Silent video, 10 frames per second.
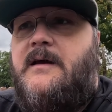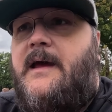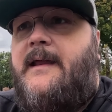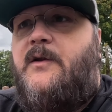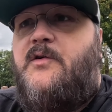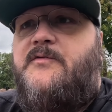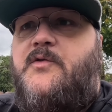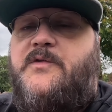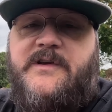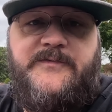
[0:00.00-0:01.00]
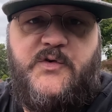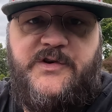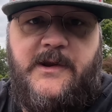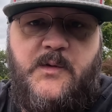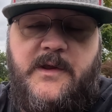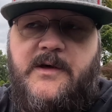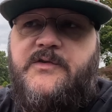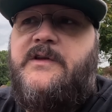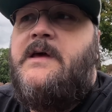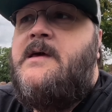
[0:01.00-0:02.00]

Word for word: and Louisville was unfortunately one of those.